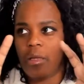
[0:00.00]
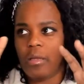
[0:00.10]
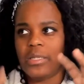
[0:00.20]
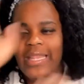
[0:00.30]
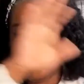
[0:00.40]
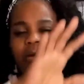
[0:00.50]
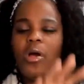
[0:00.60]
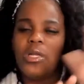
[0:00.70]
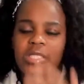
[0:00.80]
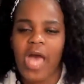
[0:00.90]
layer
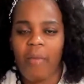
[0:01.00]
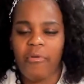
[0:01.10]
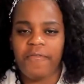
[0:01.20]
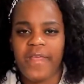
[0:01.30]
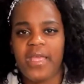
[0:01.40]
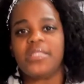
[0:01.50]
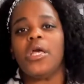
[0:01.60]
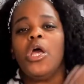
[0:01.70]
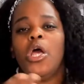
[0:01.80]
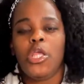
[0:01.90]
on top of things,
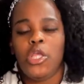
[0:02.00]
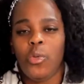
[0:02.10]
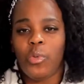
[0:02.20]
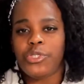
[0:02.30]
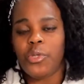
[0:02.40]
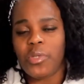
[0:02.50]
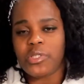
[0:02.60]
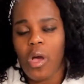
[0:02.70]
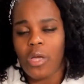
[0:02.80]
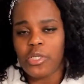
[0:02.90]
you would do
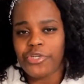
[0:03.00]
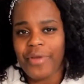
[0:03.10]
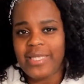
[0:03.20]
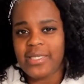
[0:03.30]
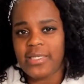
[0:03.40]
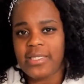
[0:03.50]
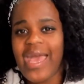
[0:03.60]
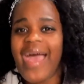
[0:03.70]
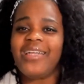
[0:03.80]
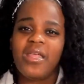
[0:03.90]
what's called a trace and
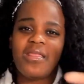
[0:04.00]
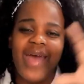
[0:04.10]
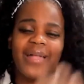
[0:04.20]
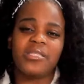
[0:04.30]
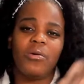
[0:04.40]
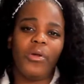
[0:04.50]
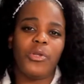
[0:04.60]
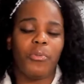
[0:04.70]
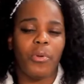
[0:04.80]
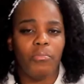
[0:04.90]
detach. That's going
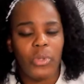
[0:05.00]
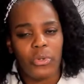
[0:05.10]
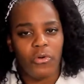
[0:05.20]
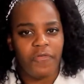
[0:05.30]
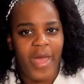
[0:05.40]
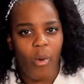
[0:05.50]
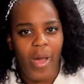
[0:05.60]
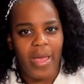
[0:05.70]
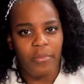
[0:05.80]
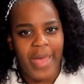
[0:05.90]
to remove that
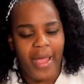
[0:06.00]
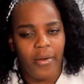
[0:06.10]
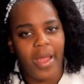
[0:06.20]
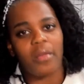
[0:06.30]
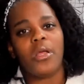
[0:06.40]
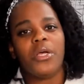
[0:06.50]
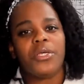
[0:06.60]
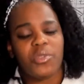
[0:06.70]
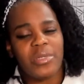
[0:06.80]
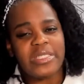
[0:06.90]
white background.
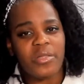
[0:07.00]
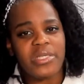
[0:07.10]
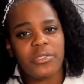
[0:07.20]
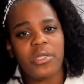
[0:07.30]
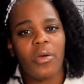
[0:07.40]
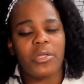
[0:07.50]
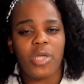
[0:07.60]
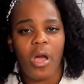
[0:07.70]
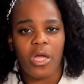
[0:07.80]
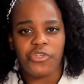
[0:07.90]
So in Silhouette Studio, it's
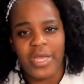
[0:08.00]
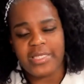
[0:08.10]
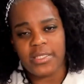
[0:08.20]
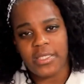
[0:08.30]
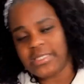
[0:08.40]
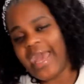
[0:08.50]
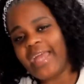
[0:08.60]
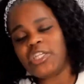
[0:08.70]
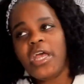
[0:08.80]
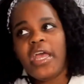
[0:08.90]
called trace and
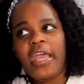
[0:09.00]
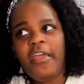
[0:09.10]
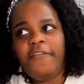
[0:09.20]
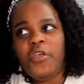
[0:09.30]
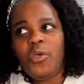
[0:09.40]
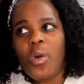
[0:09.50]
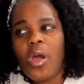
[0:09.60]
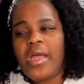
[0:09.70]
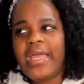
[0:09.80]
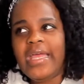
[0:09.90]
detach. If you
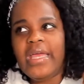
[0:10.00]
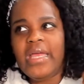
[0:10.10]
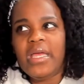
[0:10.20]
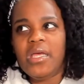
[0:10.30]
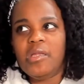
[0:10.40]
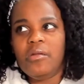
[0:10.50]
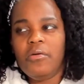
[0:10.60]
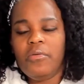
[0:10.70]
are in